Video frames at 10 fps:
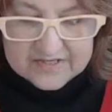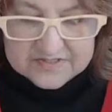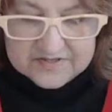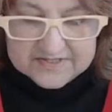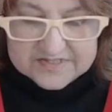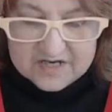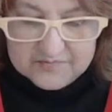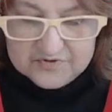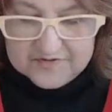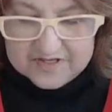So next
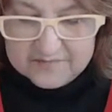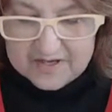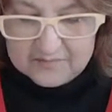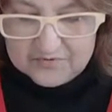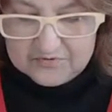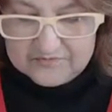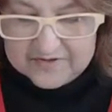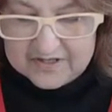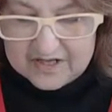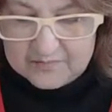time you think about
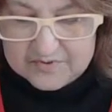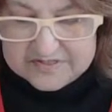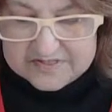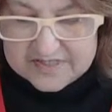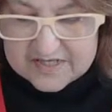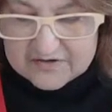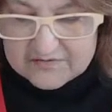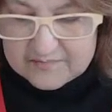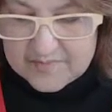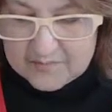Peruvian llamas,
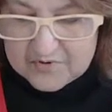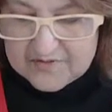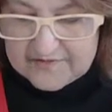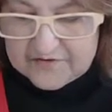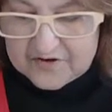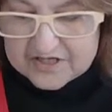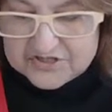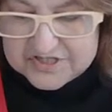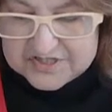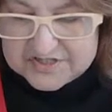remember that they're not
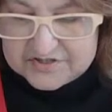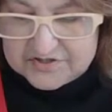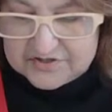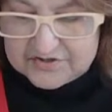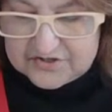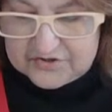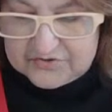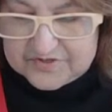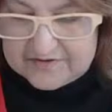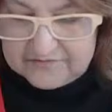just
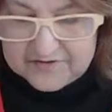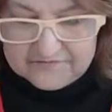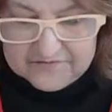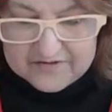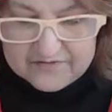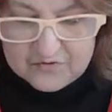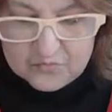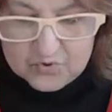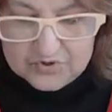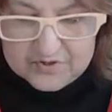cute and fluffy, they're
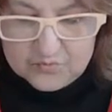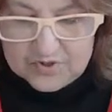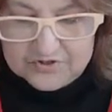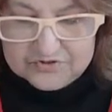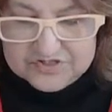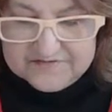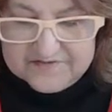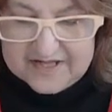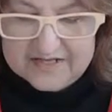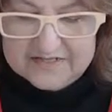woolly wonders of
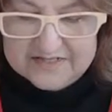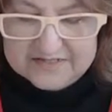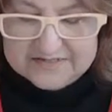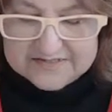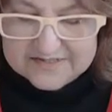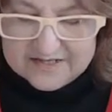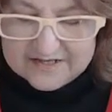the Andes,